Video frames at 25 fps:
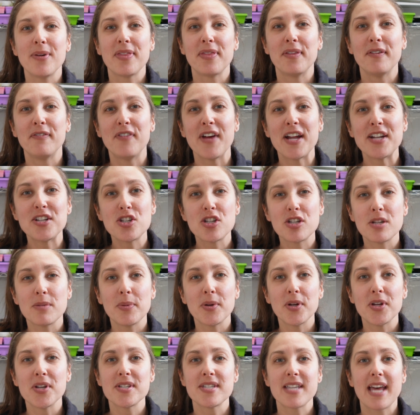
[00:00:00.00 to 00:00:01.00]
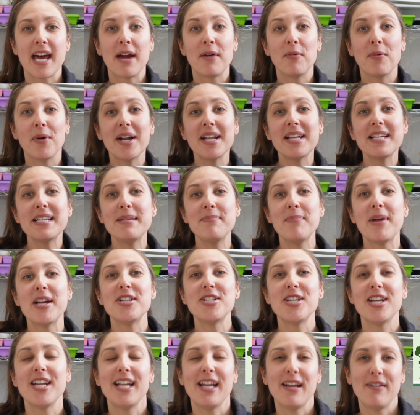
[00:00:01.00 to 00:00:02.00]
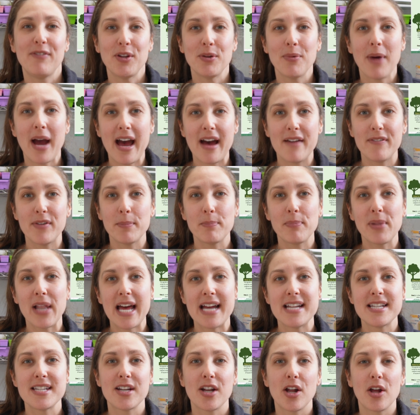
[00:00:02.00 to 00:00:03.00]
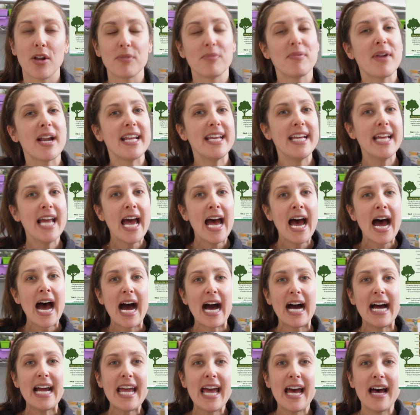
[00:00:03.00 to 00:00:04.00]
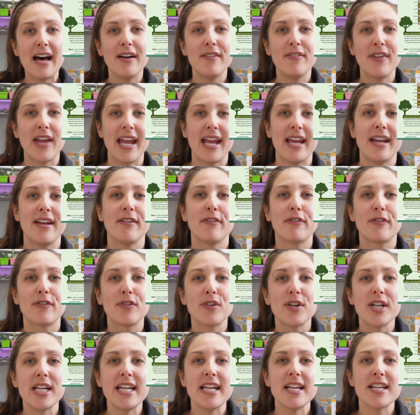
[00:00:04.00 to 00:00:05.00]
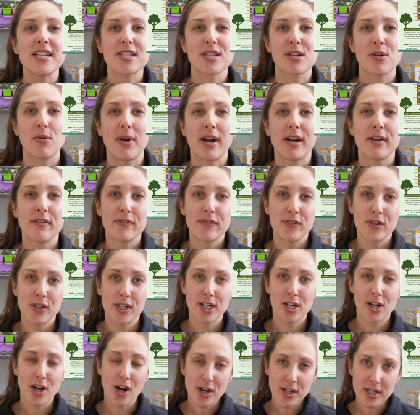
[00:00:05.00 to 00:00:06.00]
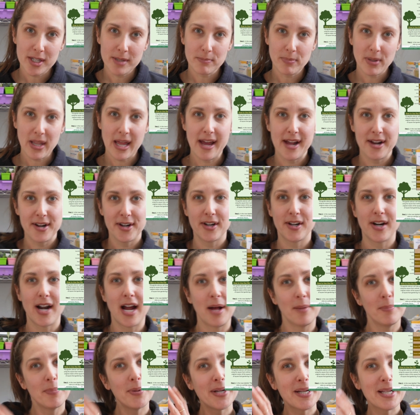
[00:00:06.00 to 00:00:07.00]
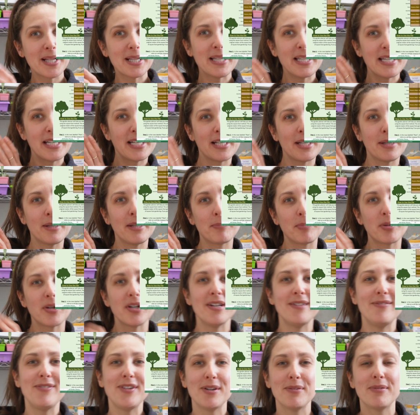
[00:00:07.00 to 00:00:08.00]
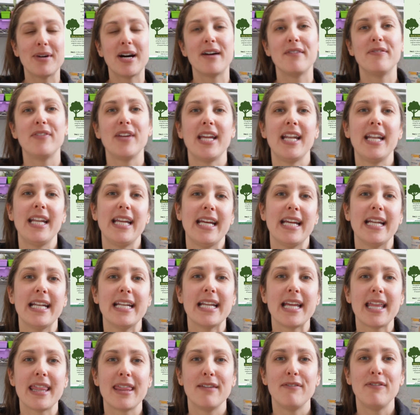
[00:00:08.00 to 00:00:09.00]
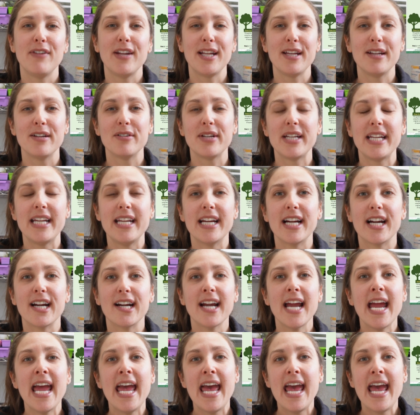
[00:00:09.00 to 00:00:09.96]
the vegetables, I wanted to mention, if you haven't planned it already, I have a free square foot garden planner. I'll put a little preview of it in the video here.